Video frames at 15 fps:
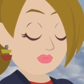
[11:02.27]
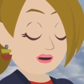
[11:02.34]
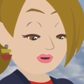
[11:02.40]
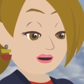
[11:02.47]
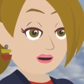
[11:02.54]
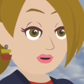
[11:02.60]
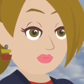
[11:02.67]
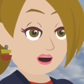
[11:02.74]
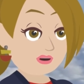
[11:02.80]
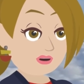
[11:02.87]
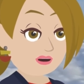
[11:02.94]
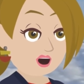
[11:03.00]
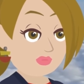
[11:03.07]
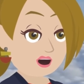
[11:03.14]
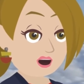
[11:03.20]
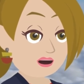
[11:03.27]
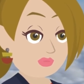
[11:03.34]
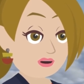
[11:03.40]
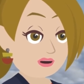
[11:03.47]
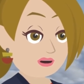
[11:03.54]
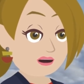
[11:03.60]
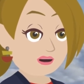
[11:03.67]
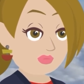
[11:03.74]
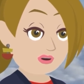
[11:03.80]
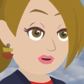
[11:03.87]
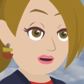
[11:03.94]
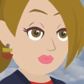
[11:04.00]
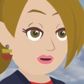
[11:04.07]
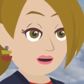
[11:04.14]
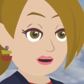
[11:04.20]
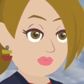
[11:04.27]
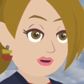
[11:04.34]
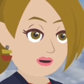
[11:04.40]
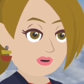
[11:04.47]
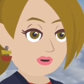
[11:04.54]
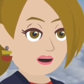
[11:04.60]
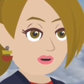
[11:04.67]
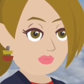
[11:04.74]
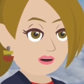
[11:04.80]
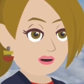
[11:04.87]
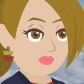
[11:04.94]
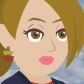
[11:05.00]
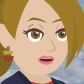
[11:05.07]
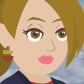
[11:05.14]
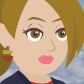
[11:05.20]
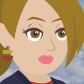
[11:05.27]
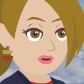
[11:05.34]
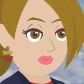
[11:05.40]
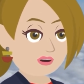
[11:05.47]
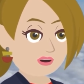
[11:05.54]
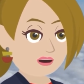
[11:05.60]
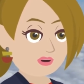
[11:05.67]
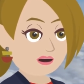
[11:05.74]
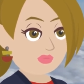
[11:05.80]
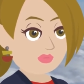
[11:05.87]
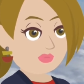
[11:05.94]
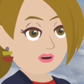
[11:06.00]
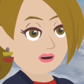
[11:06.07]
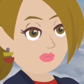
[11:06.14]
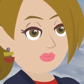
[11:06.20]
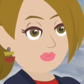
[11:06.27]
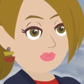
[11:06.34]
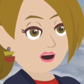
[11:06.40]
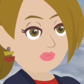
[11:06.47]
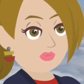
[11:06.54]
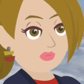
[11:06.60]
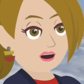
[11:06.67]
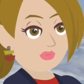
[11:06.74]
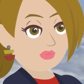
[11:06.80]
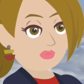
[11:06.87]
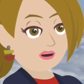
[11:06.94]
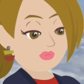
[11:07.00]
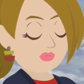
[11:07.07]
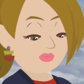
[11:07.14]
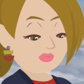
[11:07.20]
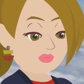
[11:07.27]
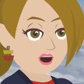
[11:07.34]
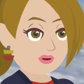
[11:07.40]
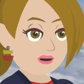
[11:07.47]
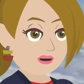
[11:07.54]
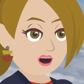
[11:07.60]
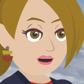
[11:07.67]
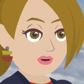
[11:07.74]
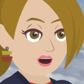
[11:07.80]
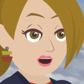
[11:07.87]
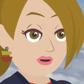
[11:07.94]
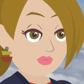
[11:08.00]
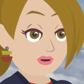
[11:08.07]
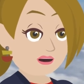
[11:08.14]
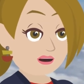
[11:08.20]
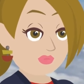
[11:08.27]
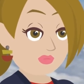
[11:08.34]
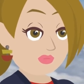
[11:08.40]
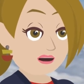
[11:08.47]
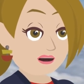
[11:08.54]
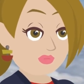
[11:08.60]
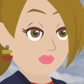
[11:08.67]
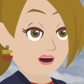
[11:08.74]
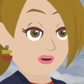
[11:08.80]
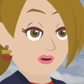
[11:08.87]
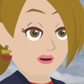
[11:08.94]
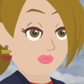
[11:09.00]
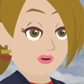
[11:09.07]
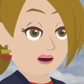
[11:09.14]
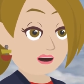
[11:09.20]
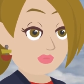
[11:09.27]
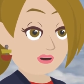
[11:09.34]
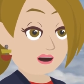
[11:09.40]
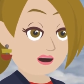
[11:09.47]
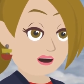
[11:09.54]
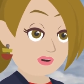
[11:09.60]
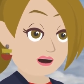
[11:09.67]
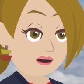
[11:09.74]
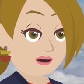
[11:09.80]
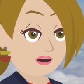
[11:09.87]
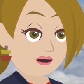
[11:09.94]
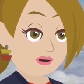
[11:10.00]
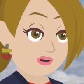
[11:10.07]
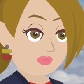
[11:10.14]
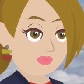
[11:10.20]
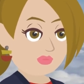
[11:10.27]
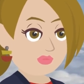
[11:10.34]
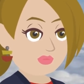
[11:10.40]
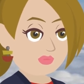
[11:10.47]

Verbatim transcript: And so, what we do, if you watch us, and this is a room full of teachers who are watching a teacher, what we always do, we start with what you already know.